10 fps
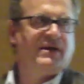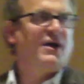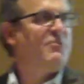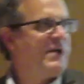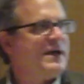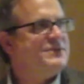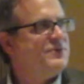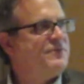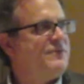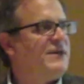El
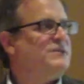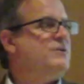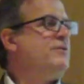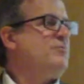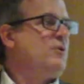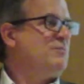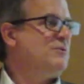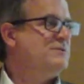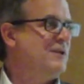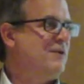Paso phase and all the
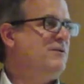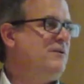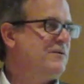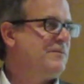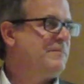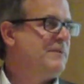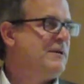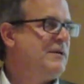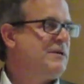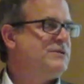Pueblos down here.
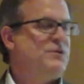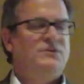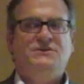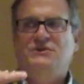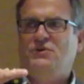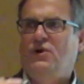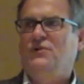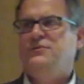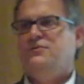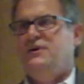So it's this
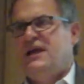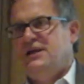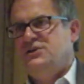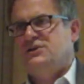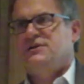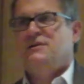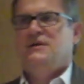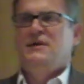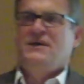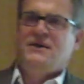alternation
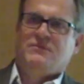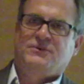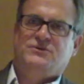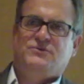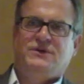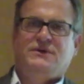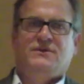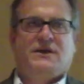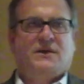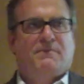
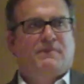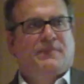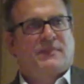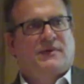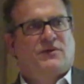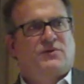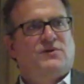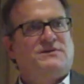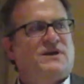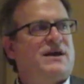between like a, you know,
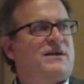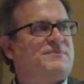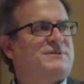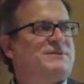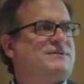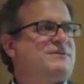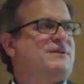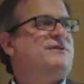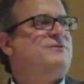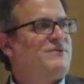good times,
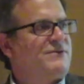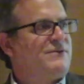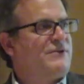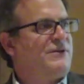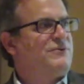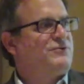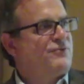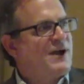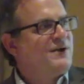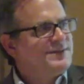then the
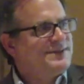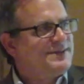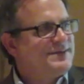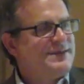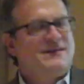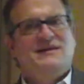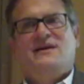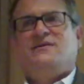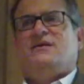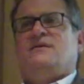droughts,
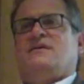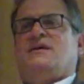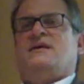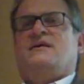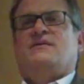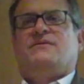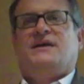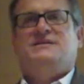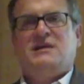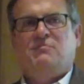and then
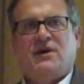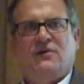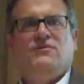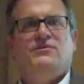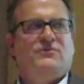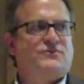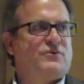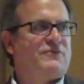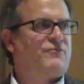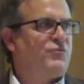things get better and you
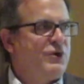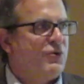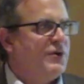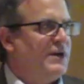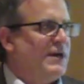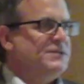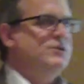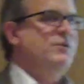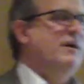sort of reorganize and you